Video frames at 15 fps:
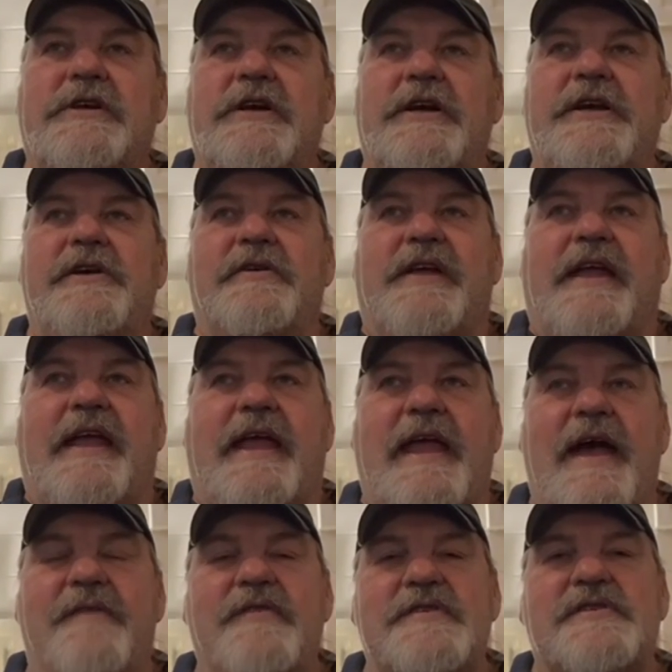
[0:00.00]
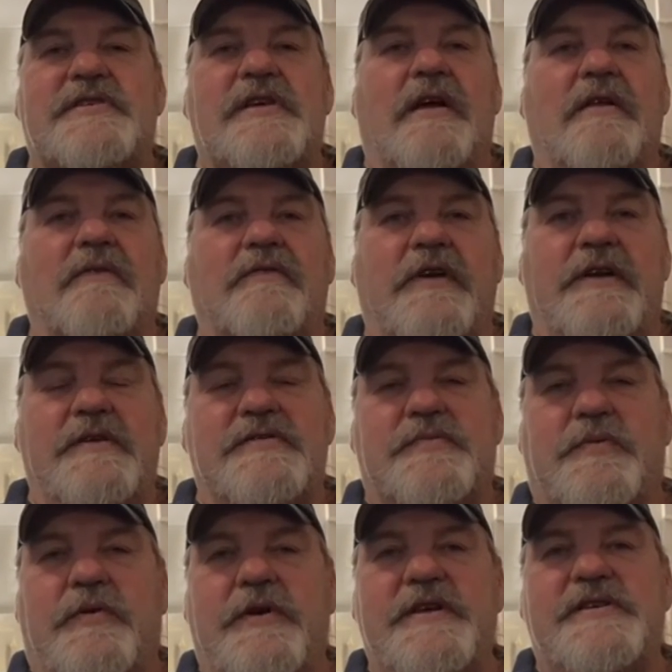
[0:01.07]
You know, Kevin Sullivan is
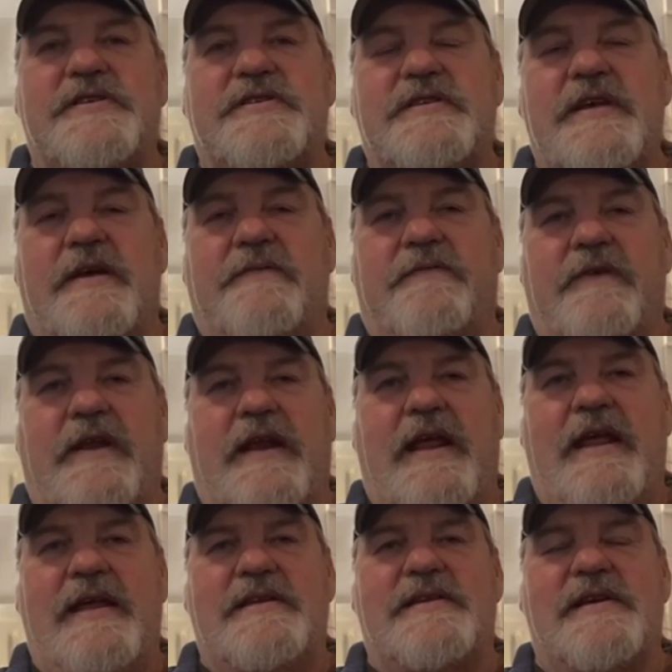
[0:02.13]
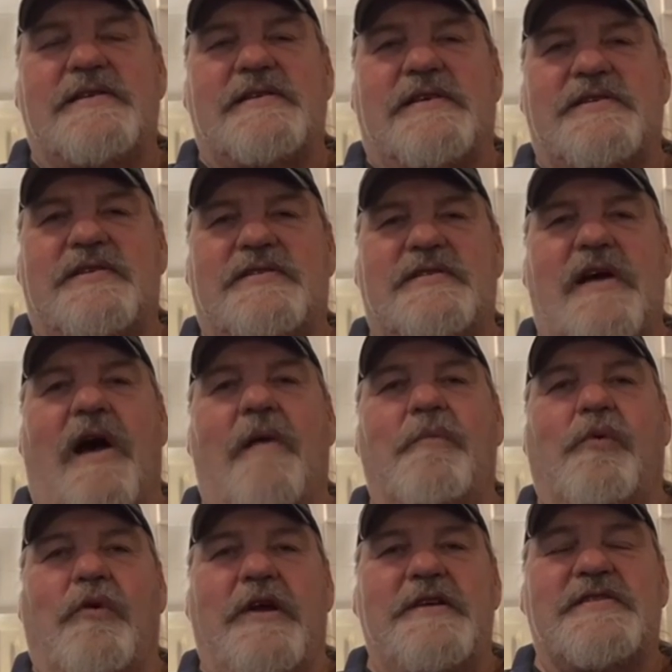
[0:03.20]
pretty stiff, and he does a stomp
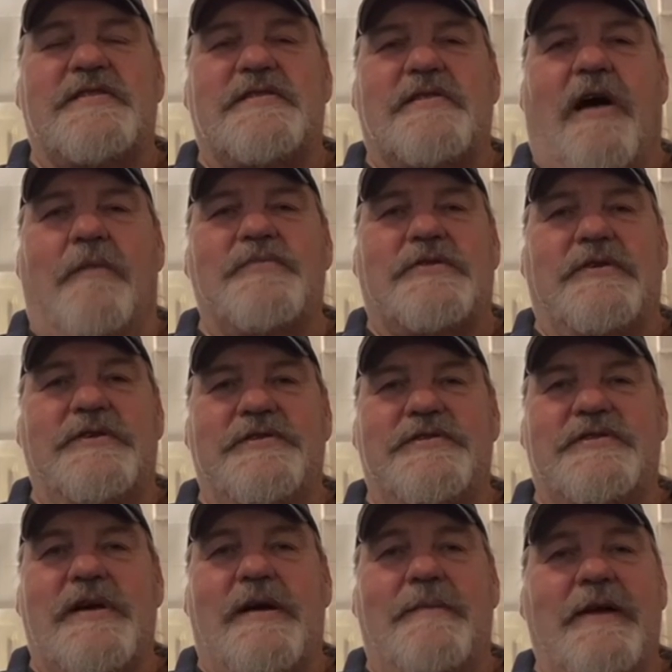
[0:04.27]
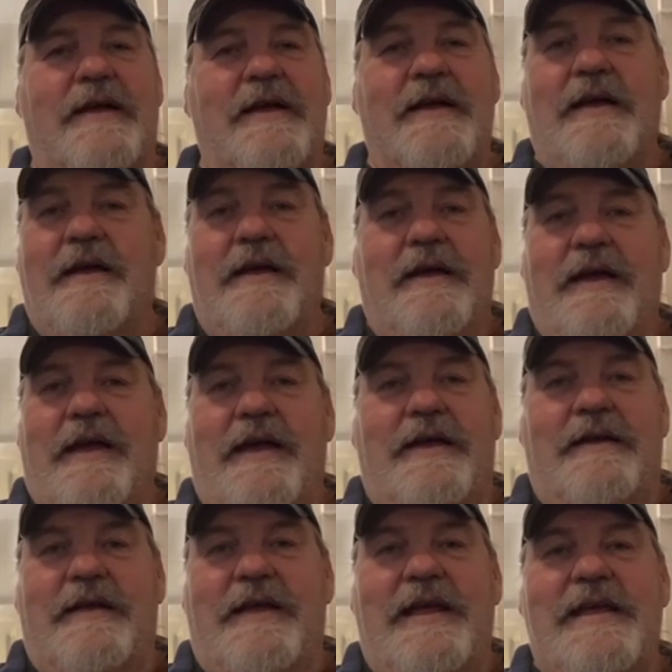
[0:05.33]
where he stomps on your stomach,
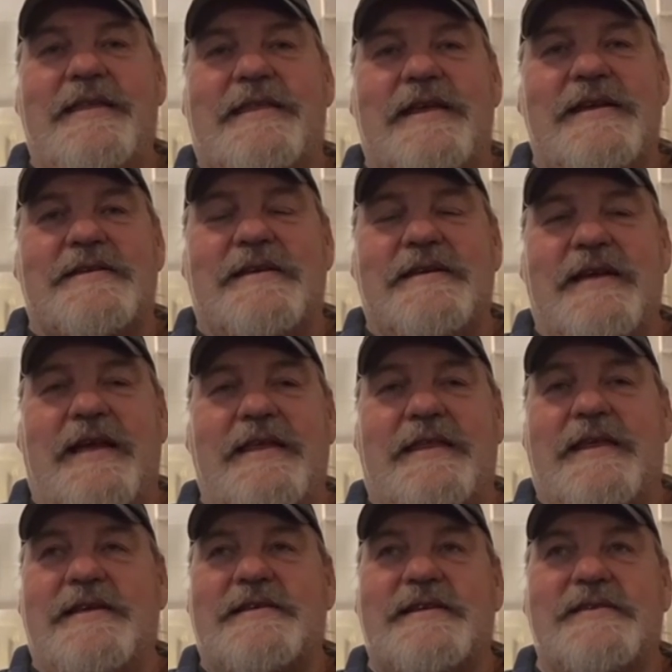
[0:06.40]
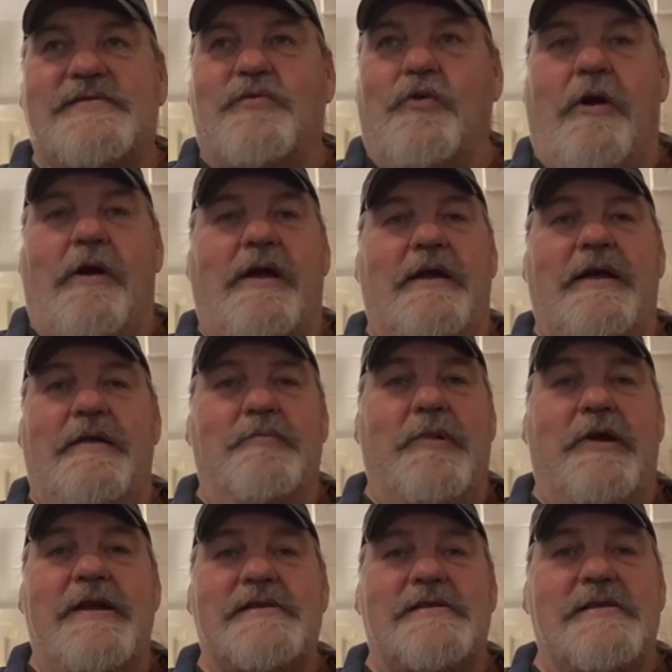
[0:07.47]
and he thinks he thinks he's working it,
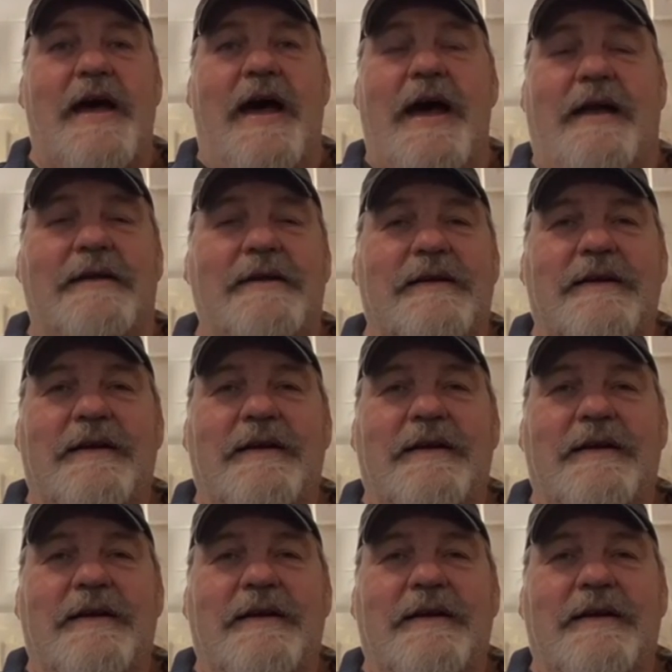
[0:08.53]
but he's not.